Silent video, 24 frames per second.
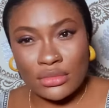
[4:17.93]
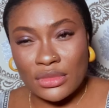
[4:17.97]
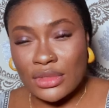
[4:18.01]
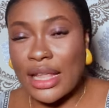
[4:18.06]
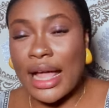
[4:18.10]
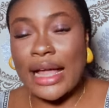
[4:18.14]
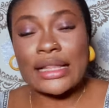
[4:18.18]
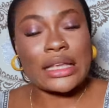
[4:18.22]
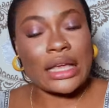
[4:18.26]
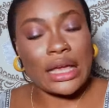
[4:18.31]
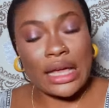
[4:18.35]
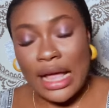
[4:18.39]

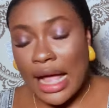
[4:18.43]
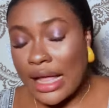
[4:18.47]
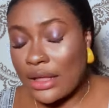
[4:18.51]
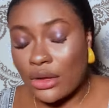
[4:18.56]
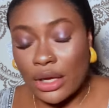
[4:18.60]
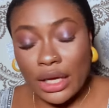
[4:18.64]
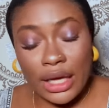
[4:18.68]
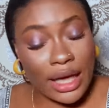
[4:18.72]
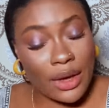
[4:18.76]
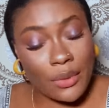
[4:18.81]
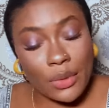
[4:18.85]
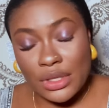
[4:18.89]
That I
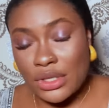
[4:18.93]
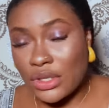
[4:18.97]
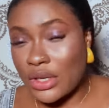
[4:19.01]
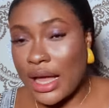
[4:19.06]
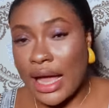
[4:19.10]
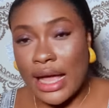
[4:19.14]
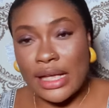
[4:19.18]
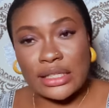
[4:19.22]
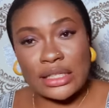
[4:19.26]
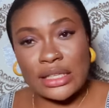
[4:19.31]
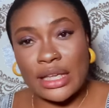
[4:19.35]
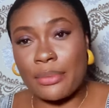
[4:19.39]
don't care what you
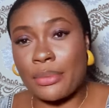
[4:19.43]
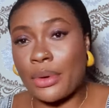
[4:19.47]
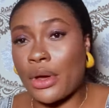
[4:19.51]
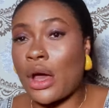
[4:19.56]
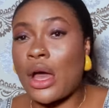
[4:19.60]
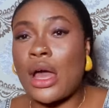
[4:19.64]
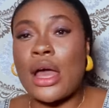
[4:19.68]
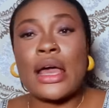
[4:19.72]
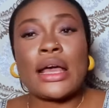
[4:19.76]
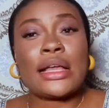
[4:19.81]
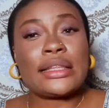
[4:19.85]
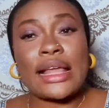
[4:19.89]
guys say, but
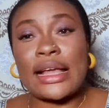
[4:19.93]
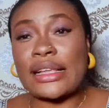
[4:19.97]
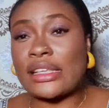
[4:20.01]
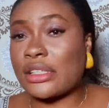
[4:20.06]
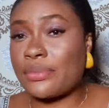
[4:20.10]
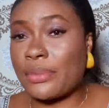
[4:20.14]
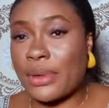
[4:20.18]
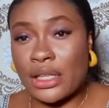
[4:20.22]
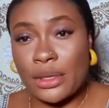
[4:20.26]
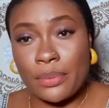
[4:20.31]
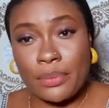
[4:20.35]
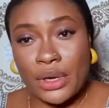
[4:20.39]
that is
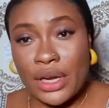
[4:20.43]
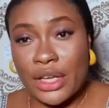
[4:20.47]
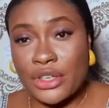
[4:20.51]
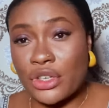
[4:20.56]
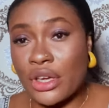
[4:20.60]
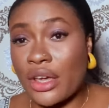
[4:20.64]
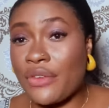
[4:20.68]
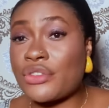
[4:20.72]
manipulation.